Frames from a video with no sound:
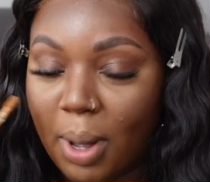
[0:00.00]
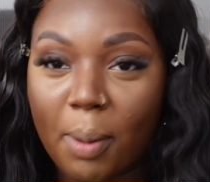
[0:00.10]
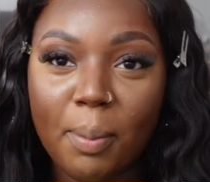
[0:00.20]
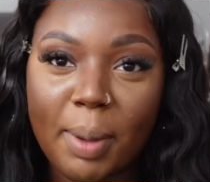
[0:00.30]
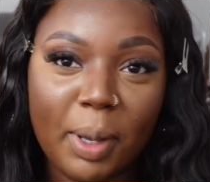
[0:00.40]

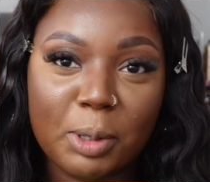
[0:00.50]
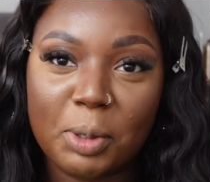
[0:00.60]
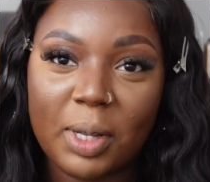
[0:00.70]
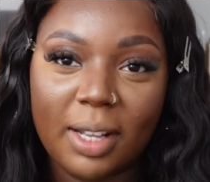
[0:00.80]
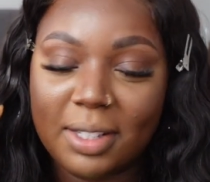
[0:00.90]
maybe I'll
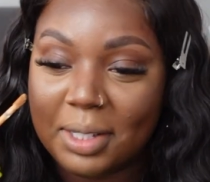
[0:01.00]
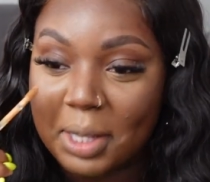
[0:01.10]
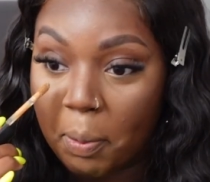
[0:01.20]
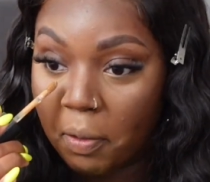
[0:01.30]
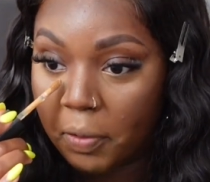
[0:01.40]
do a
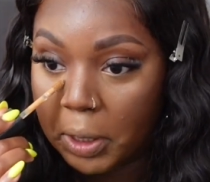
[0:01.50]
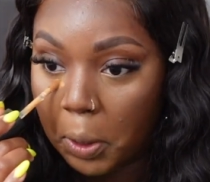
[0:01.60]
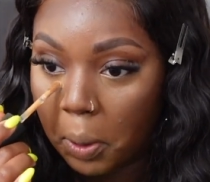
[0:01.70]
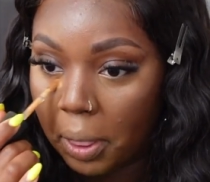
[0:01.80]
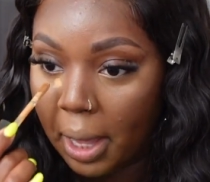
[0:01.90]
separate
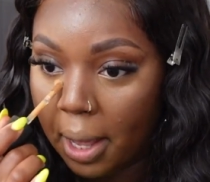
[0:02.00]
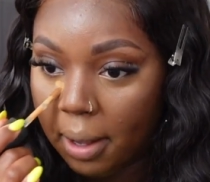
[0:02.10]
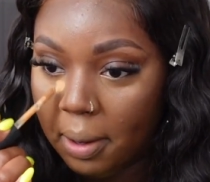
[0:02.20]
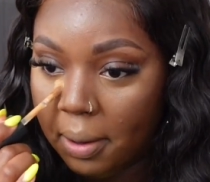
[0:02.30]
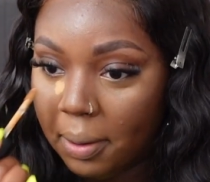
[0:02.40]
video on that.
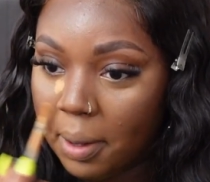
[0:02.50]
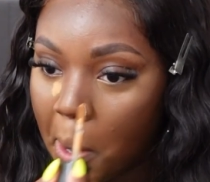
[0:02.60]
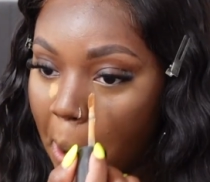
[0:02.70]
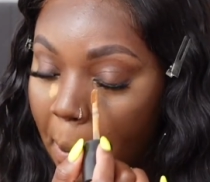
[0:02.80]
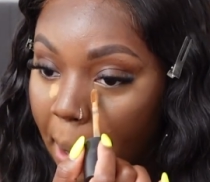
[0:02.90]

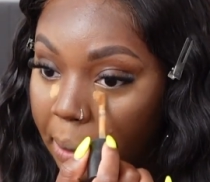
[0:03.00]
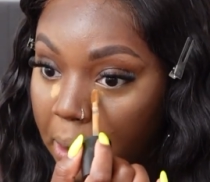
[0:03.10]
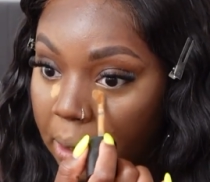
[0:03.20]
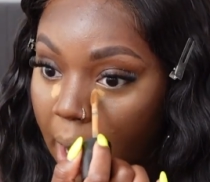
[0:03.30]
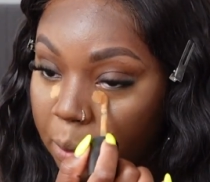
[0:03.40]

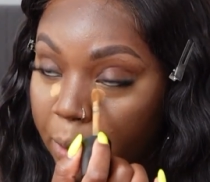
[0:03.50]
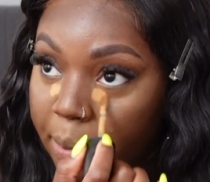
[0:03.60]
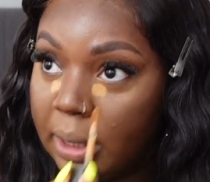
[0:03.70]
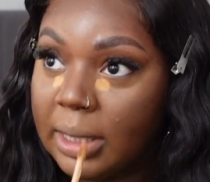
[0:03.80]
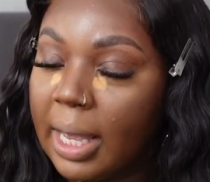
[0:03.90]
But I'll
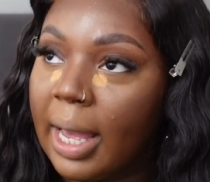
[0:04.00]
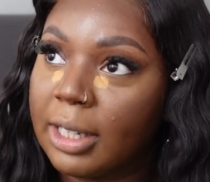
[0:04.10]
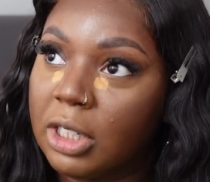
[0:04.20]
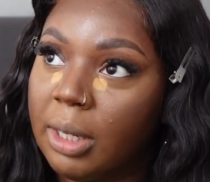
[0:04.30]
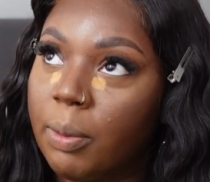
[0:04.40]
probably say,
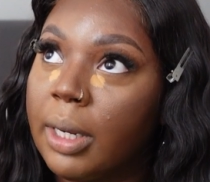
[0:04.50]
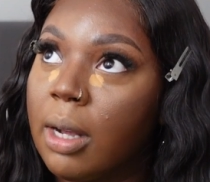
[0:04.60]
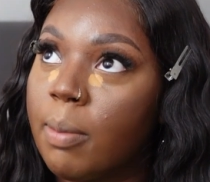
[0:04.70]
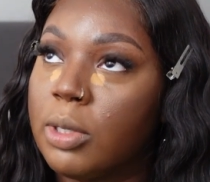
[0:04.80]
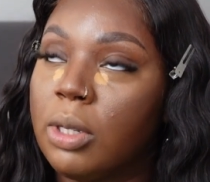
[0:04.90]
actually, when it
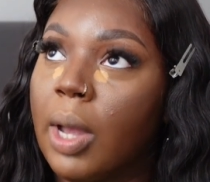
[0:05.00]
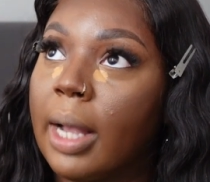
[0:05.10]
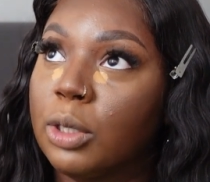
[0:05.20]
comes to